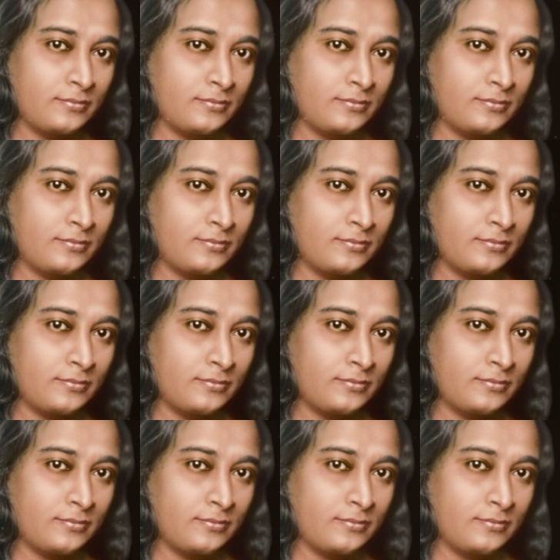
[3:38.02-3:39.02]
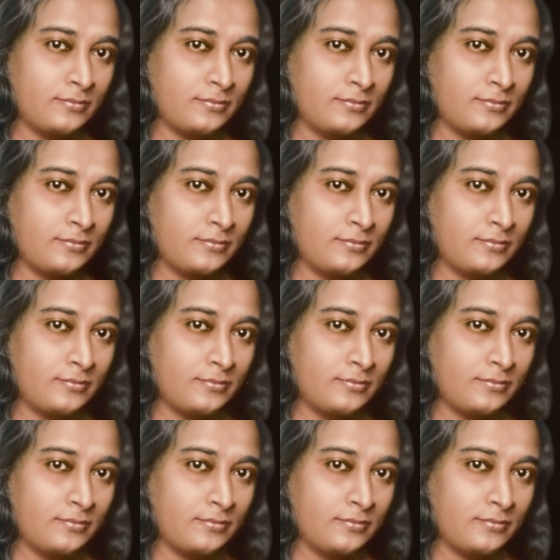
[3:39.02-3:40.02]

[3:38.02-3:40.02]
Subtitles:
(no one is talking)